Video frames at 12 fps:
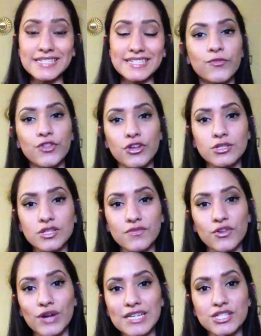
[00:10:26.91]
For those of
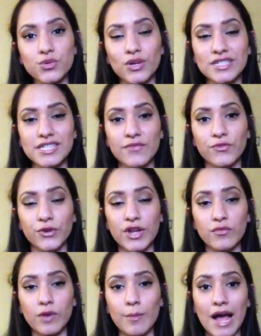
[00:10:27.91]
you guys who are suffering
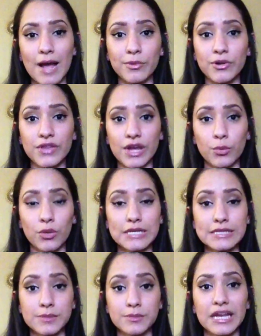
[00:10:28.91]
from
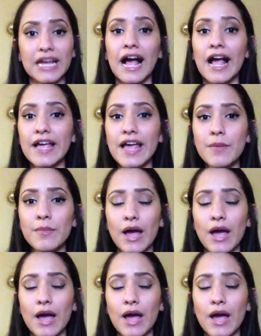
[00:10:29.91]
hyperthyroidism like I am,